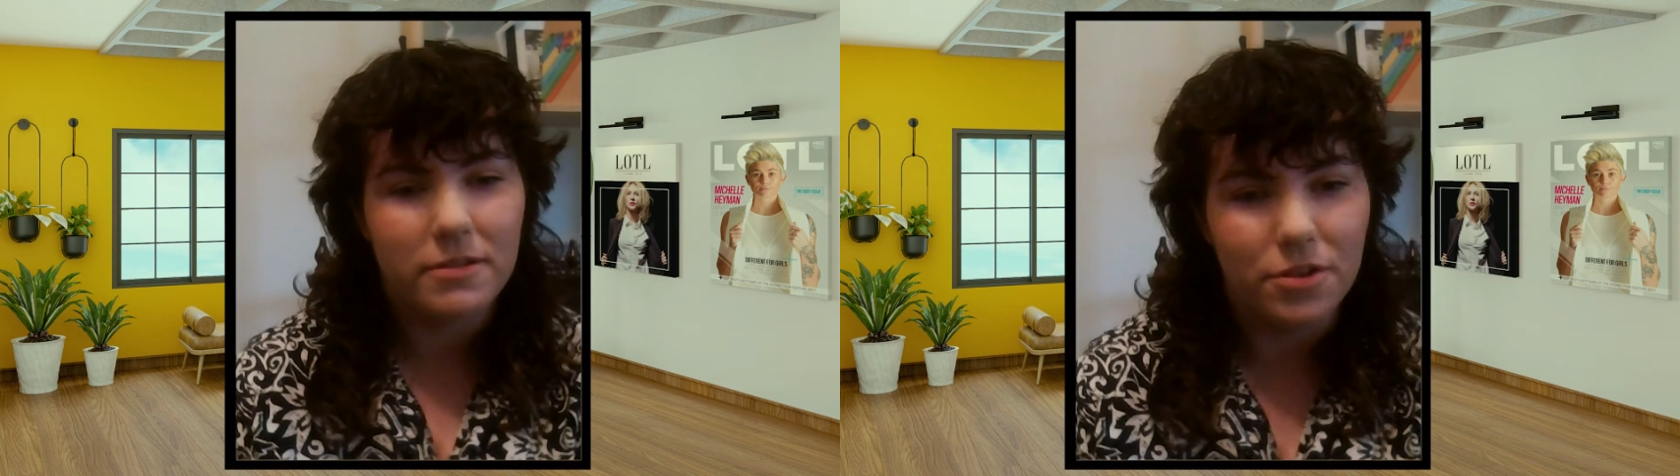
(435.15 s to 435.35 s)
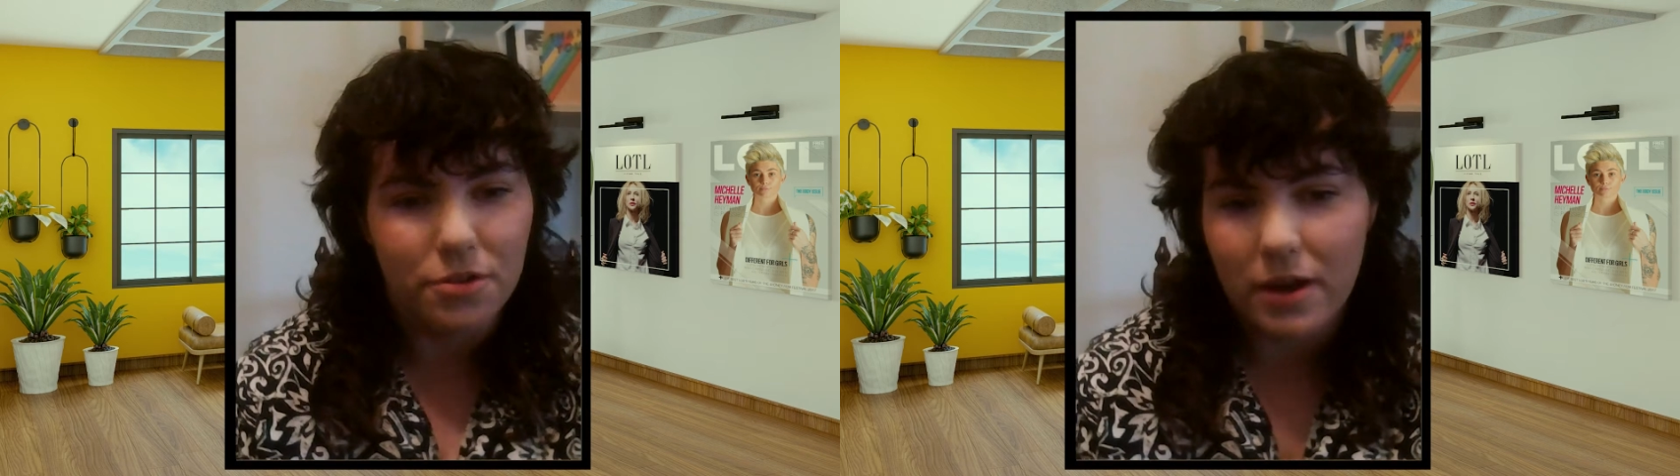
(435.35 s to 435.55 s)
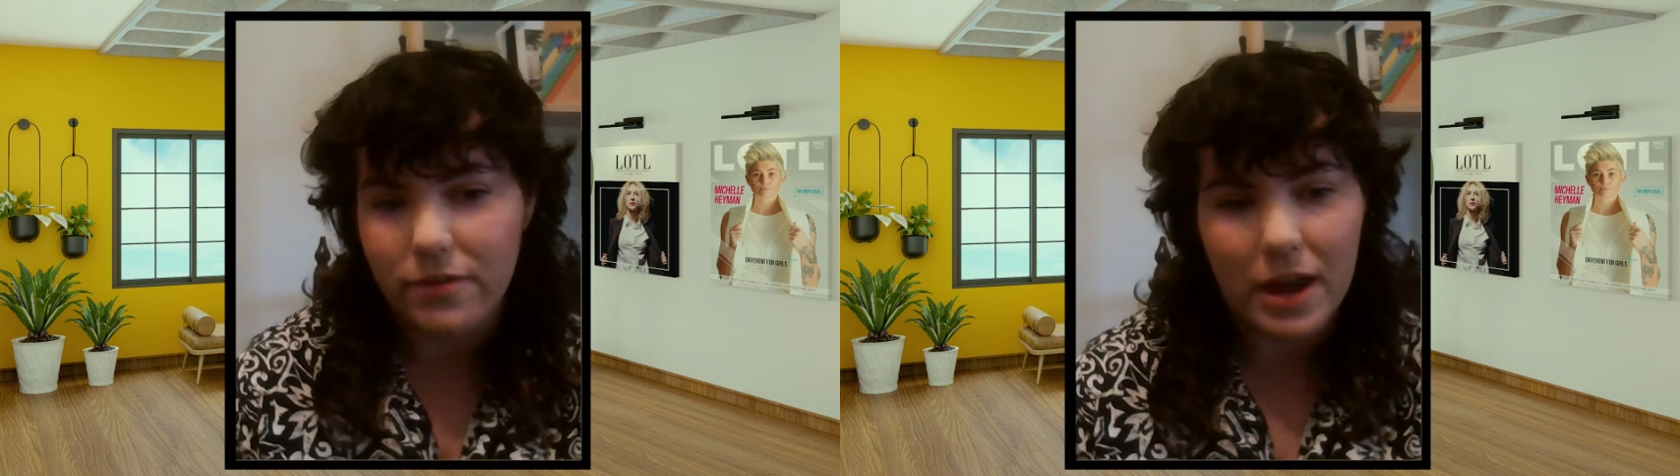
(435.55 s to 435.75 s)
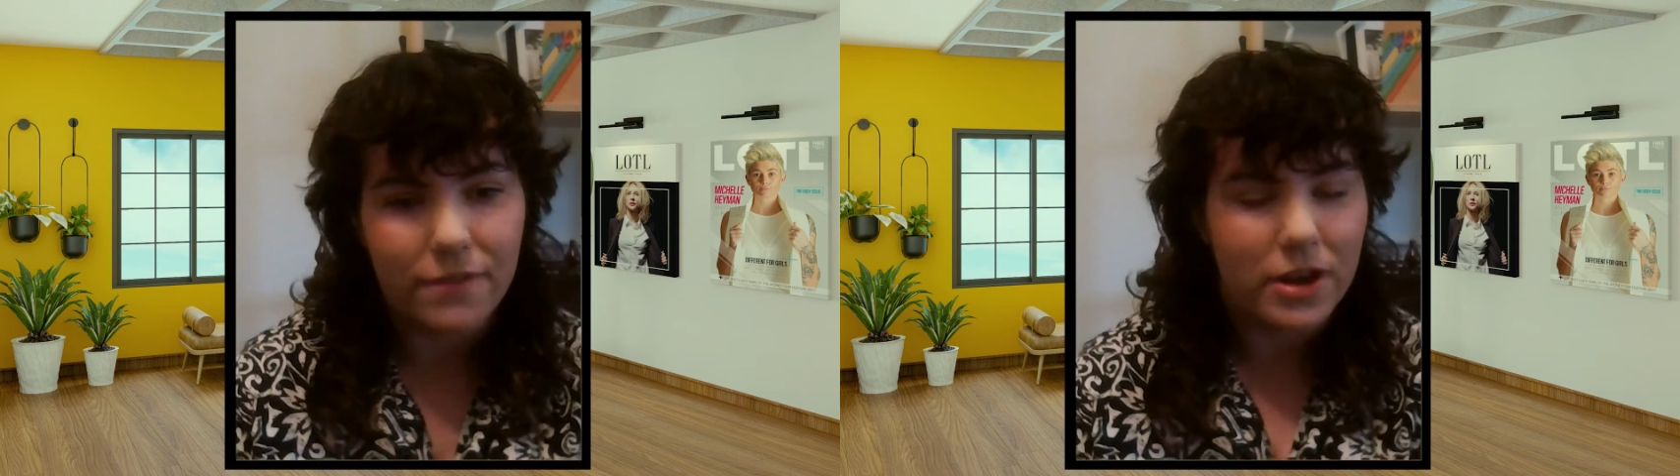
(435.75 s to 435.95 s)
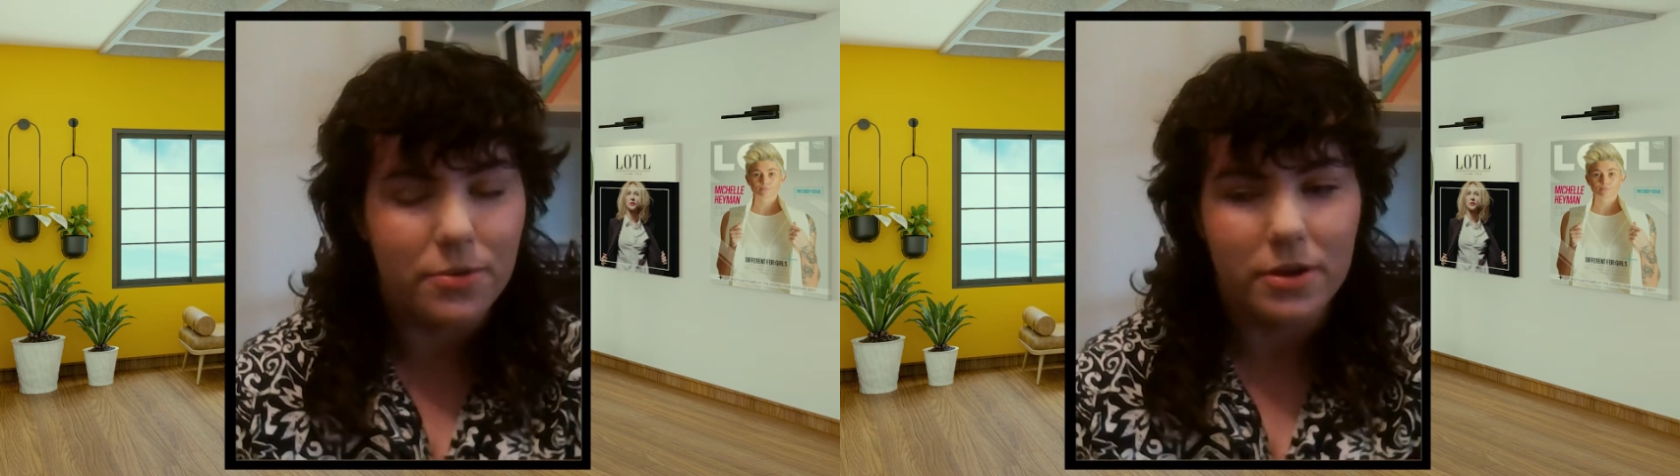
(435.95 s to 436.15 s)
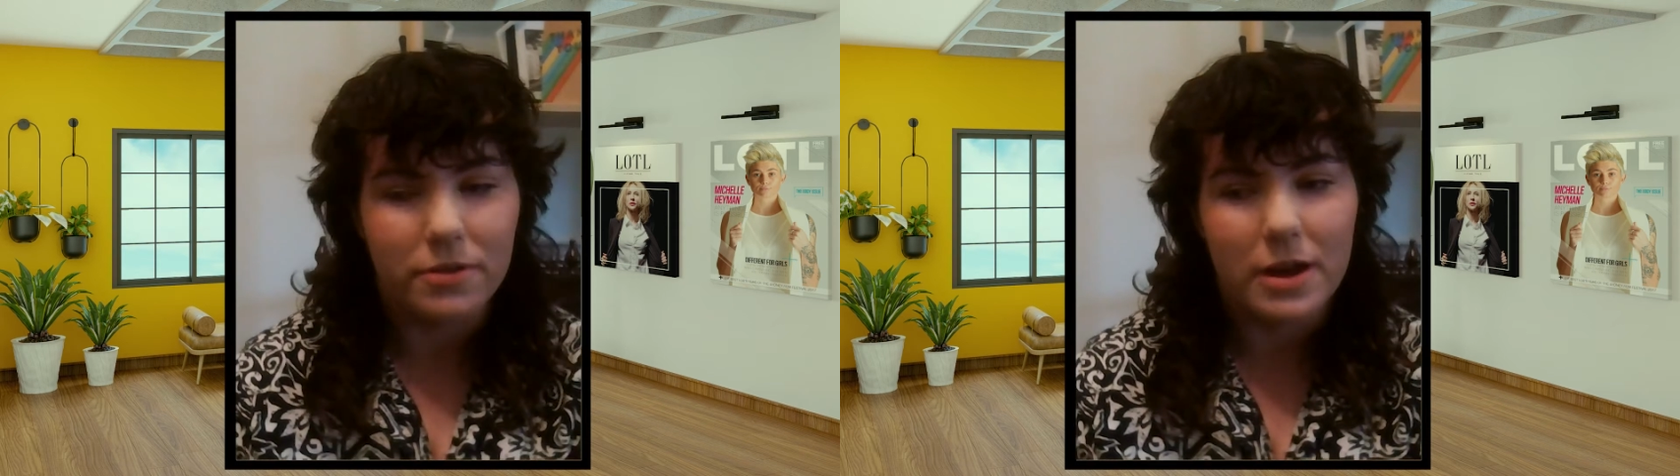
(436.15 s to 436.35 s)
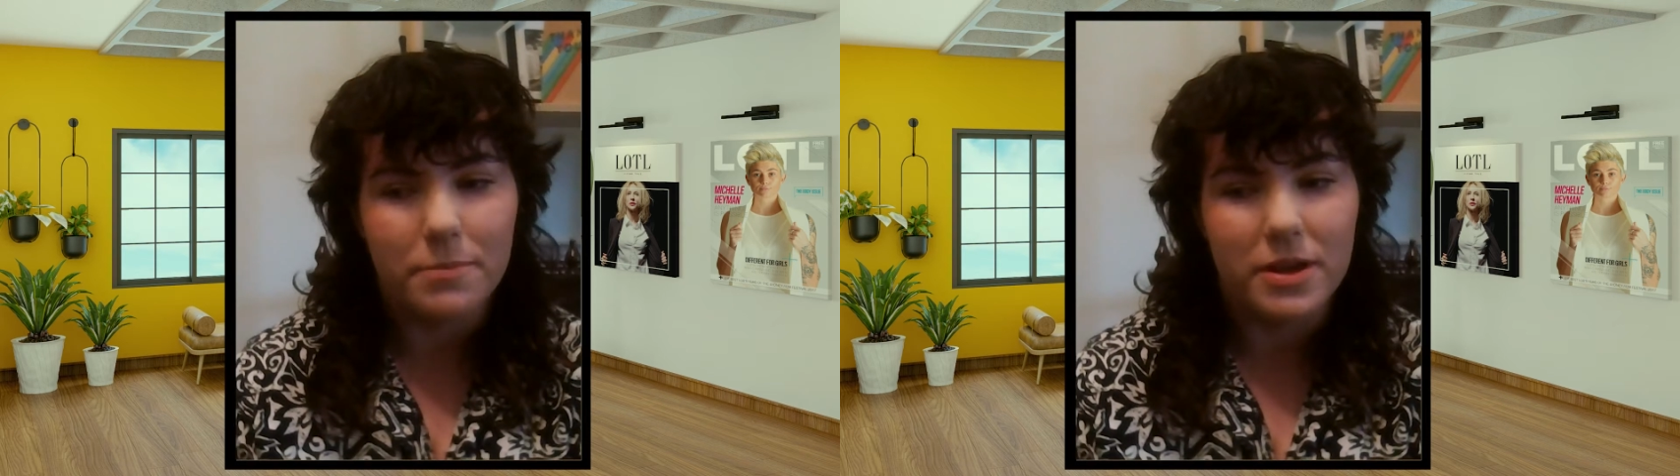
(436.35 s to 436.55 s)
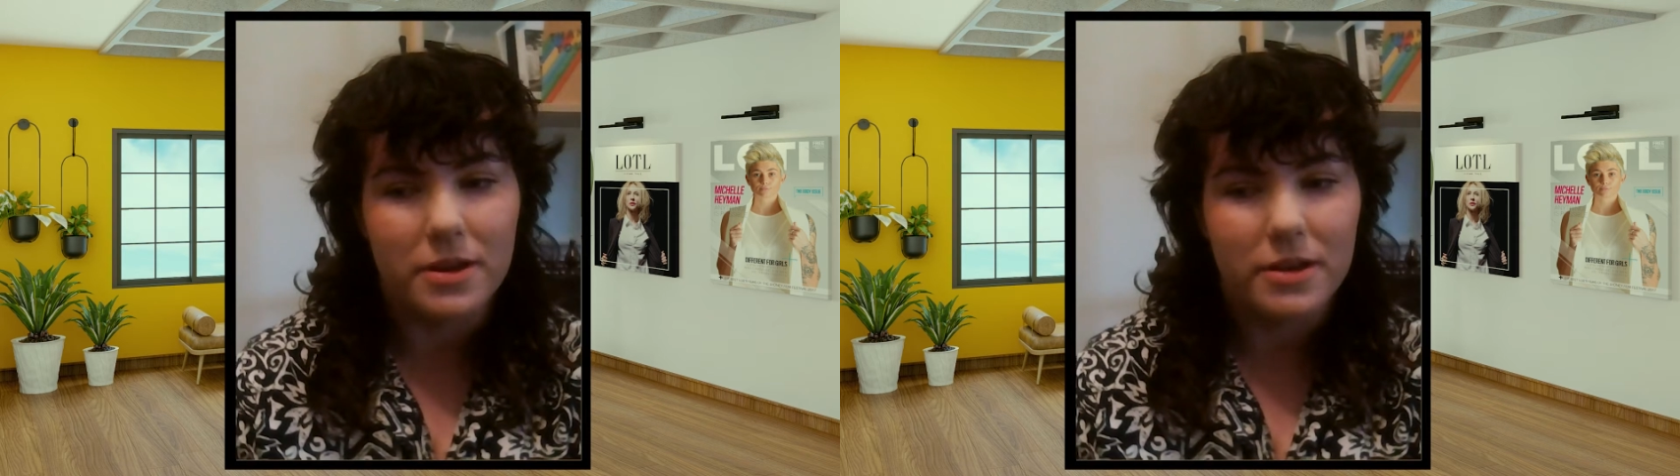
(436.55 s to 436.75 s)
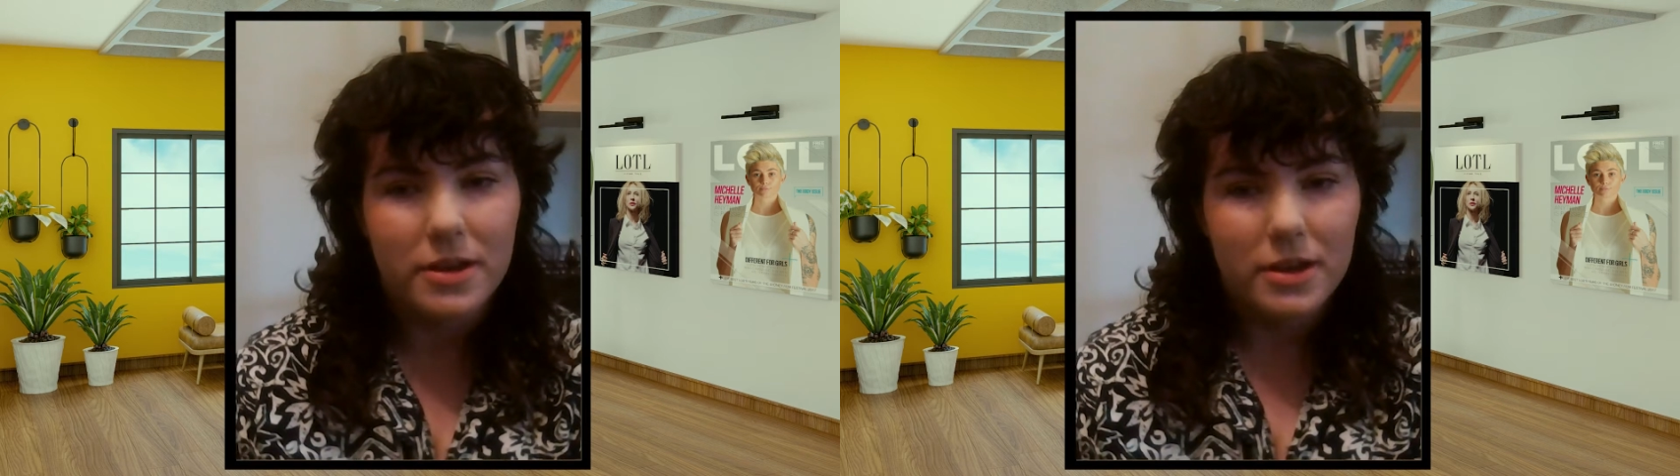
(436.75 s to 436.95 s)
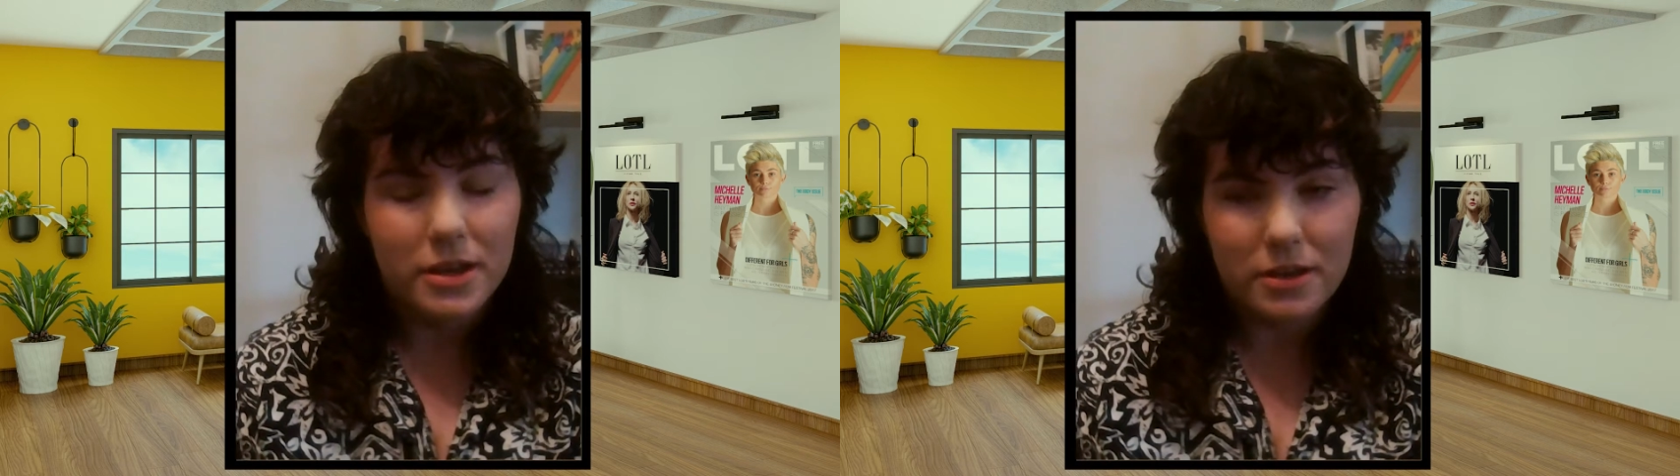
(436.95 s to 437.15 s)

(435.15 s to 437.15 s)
having to have anyone around me, and it